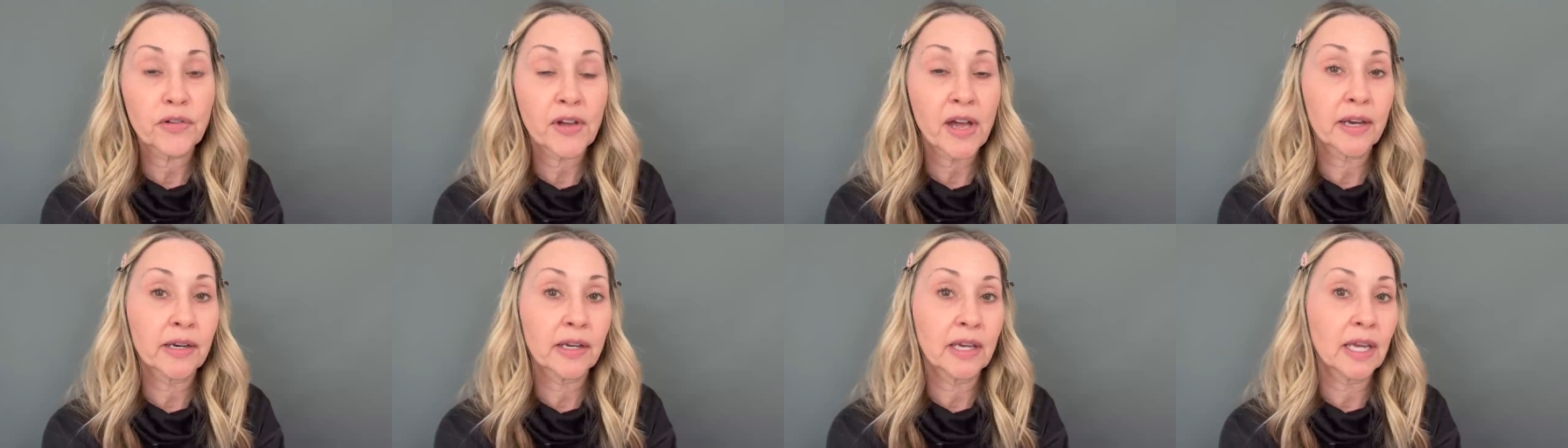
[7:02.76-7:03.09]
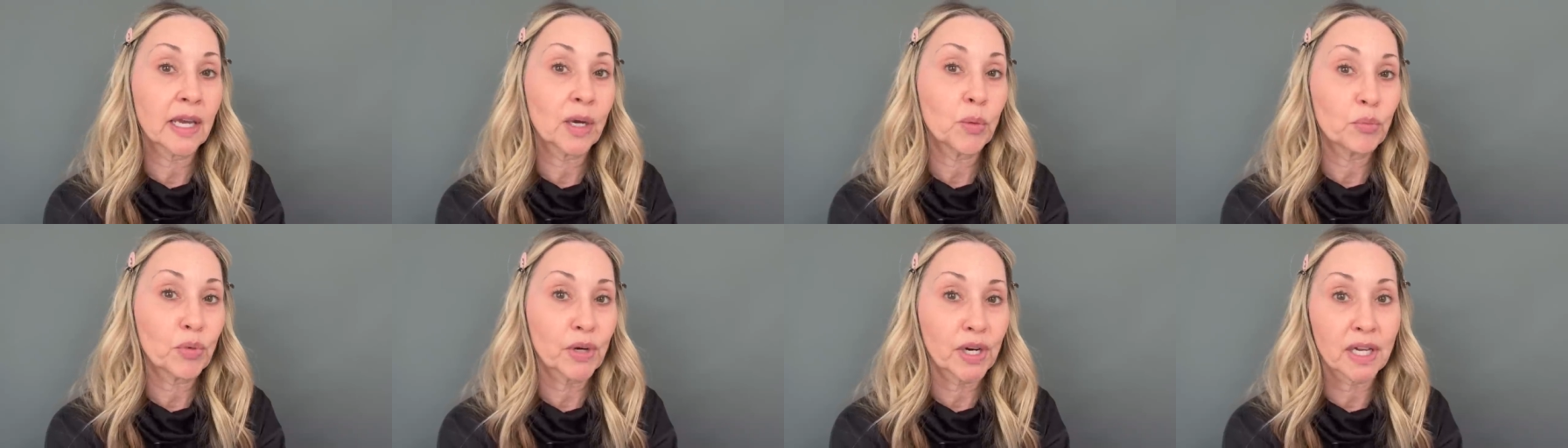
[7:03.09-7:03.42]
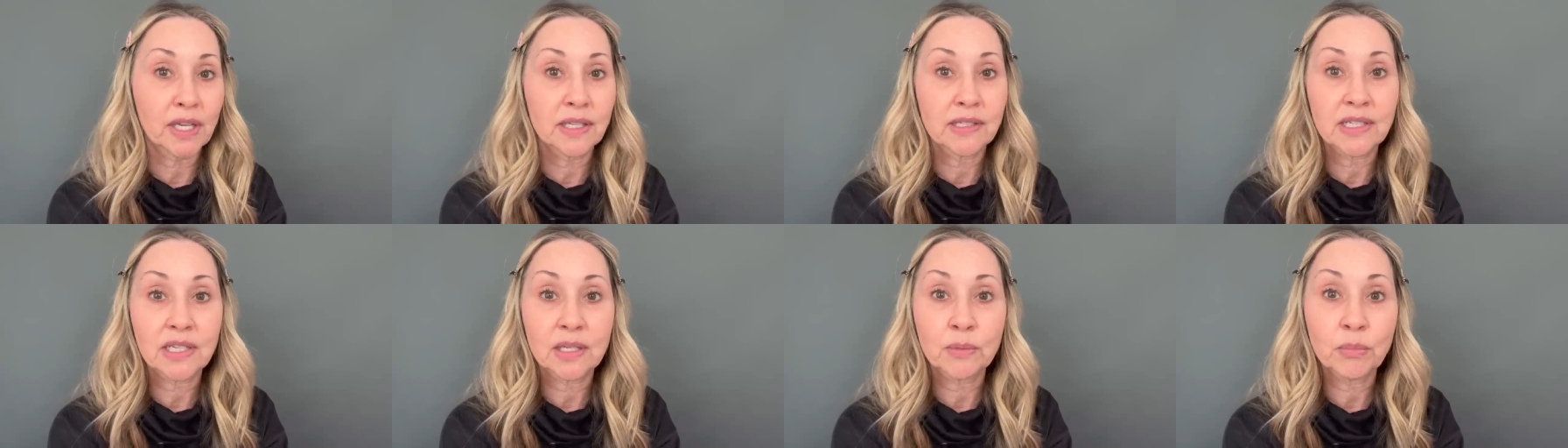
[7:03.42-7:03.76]
how to get
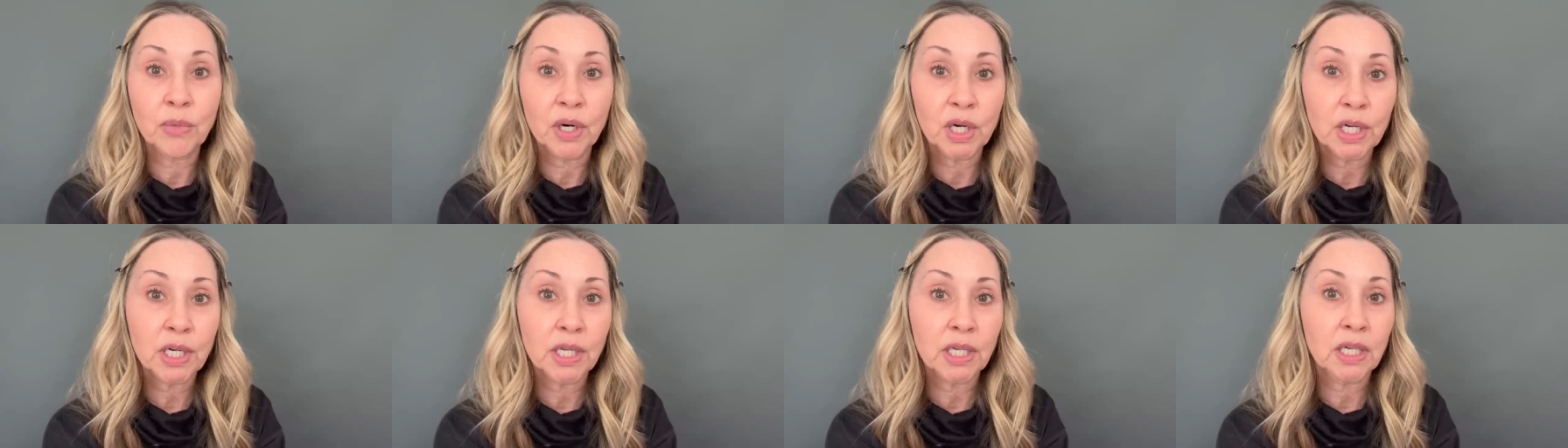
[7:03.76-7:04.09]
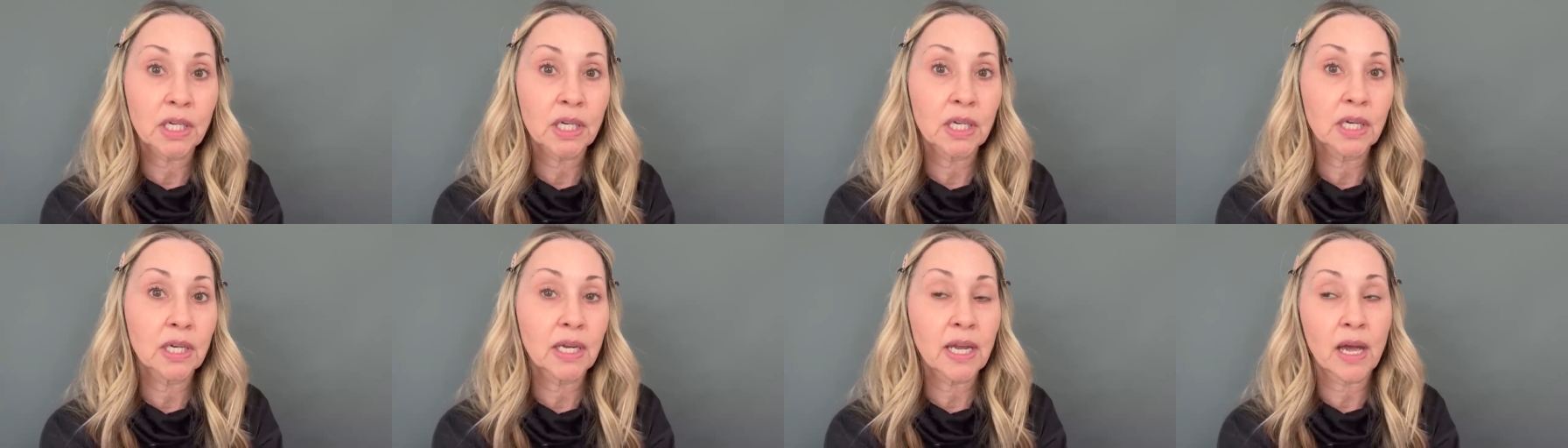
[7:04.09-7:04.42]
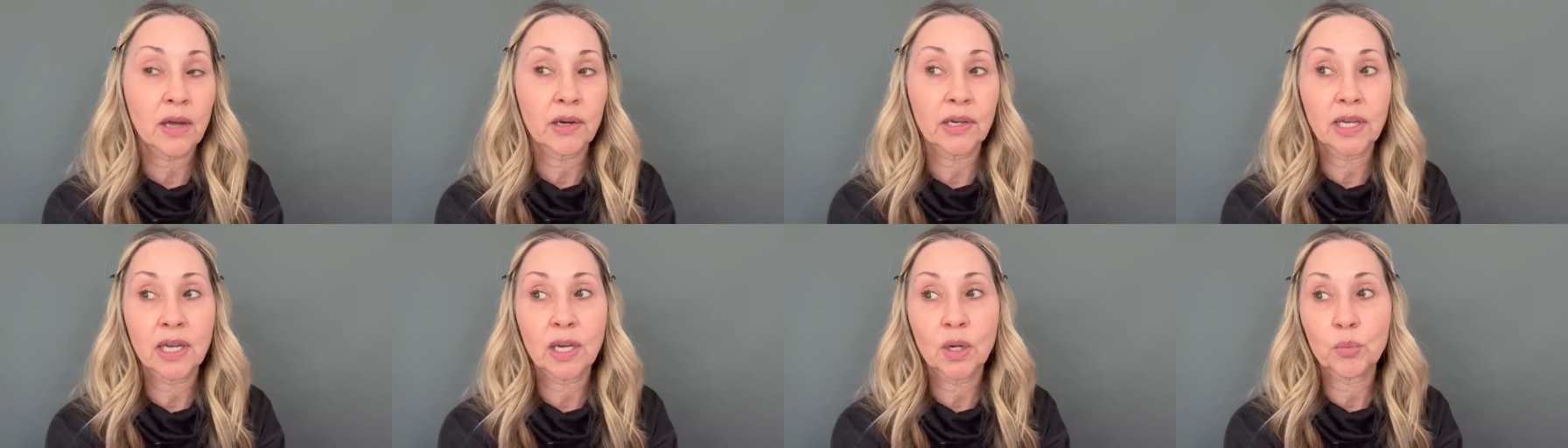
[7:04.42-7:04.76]
brands in marketing,
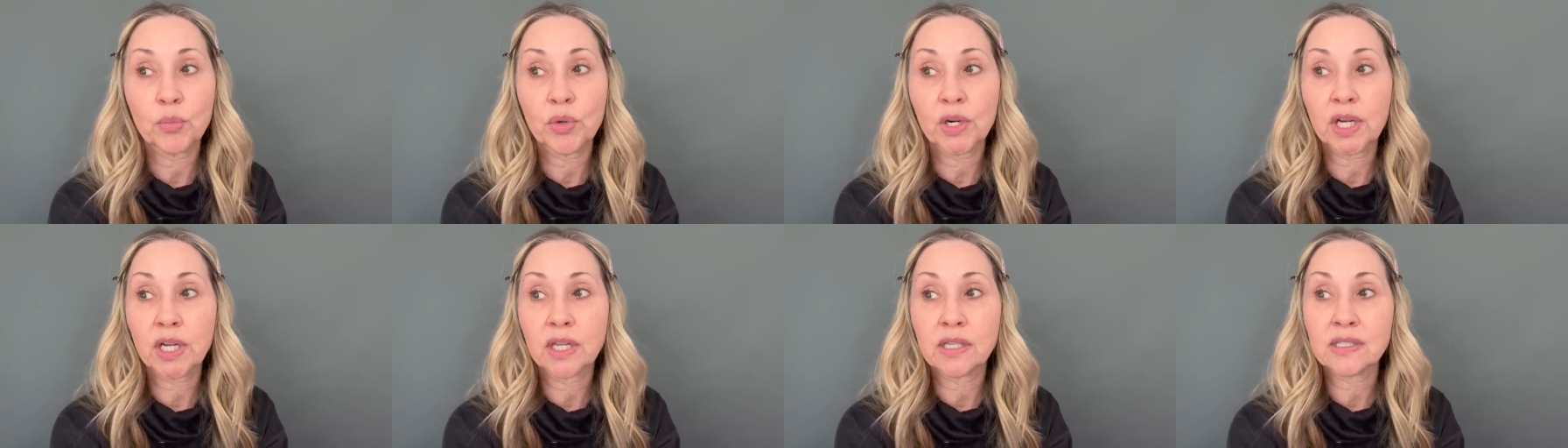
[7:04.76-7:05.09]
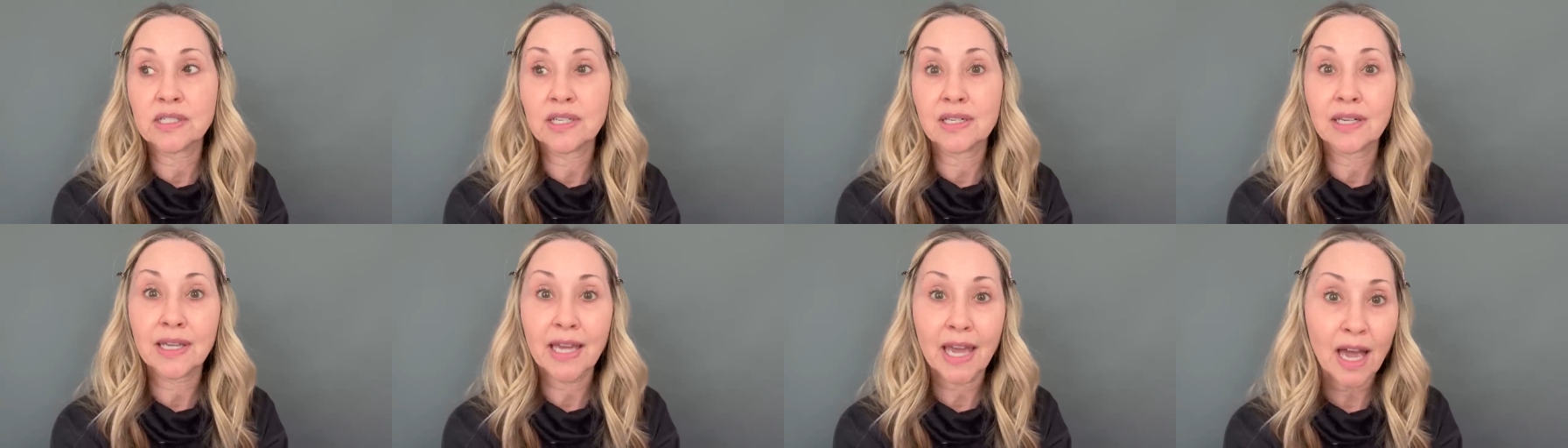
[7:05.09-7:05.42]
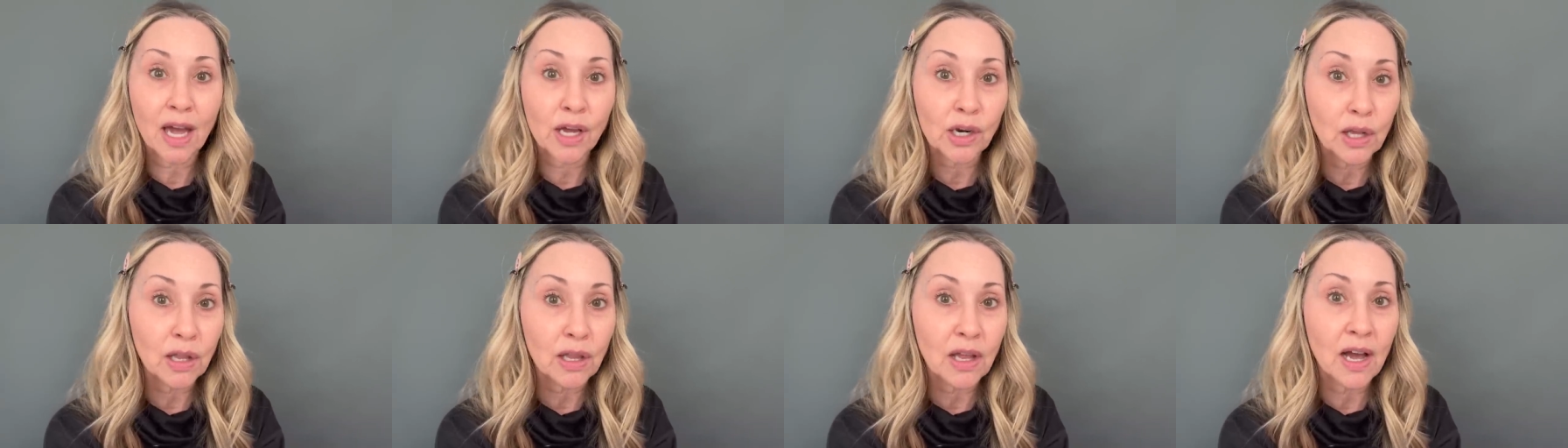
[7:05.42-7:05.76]
how to get brands in
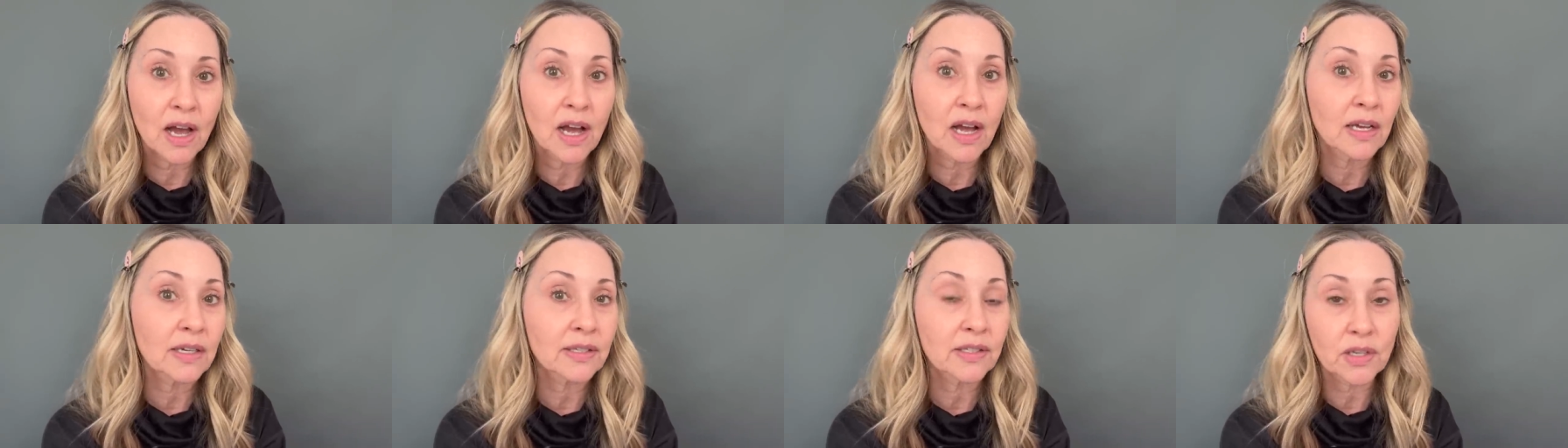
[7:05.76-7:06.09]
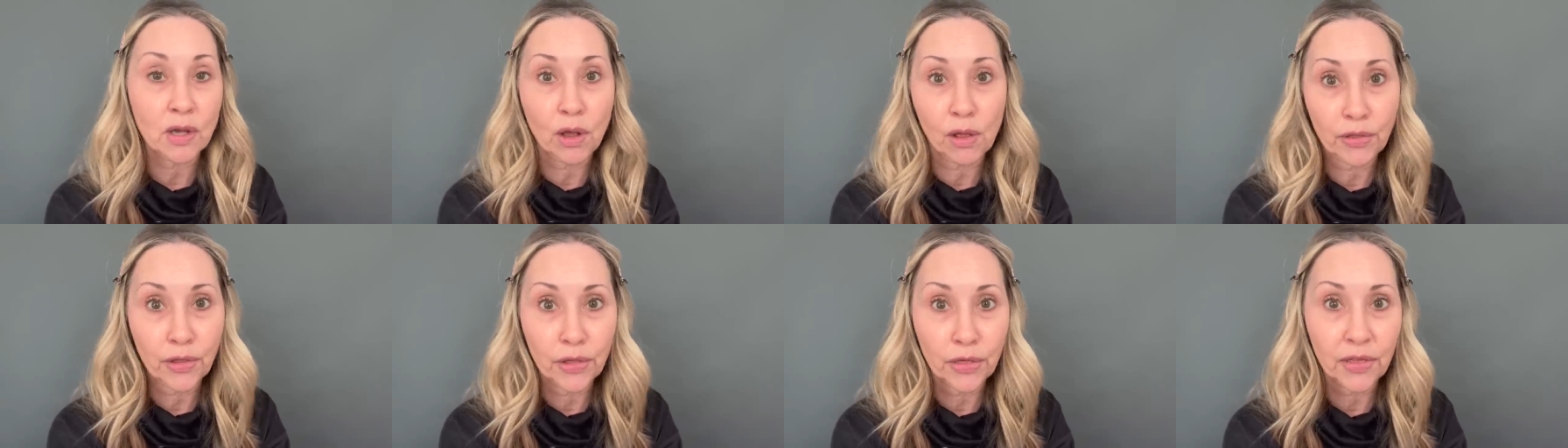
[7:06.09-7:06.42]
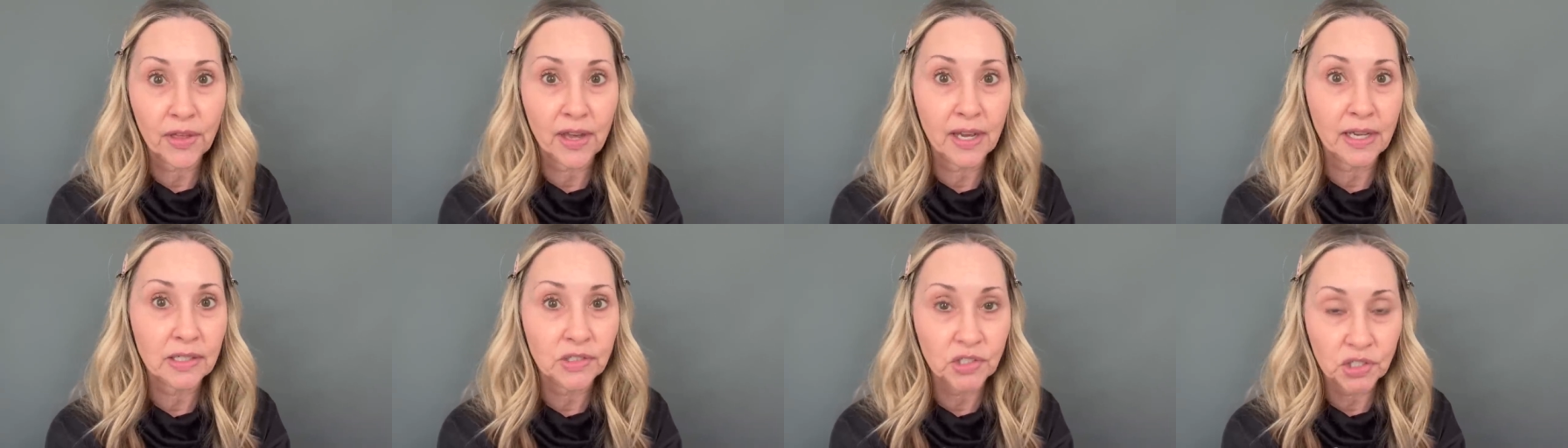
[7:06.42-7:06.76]
catalogs, all the
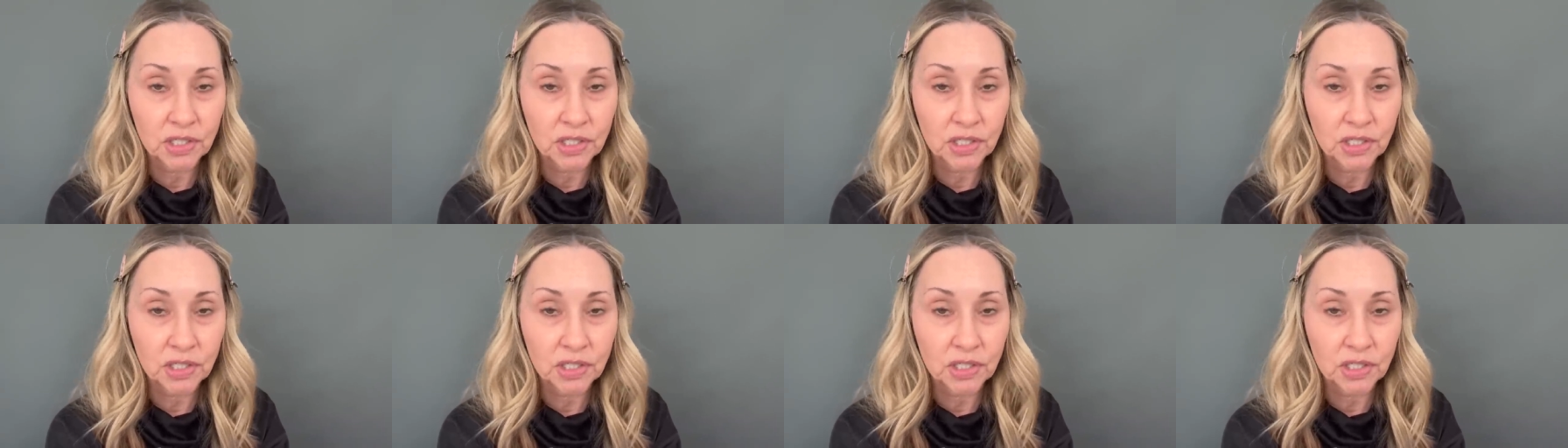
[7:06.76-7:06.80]
things.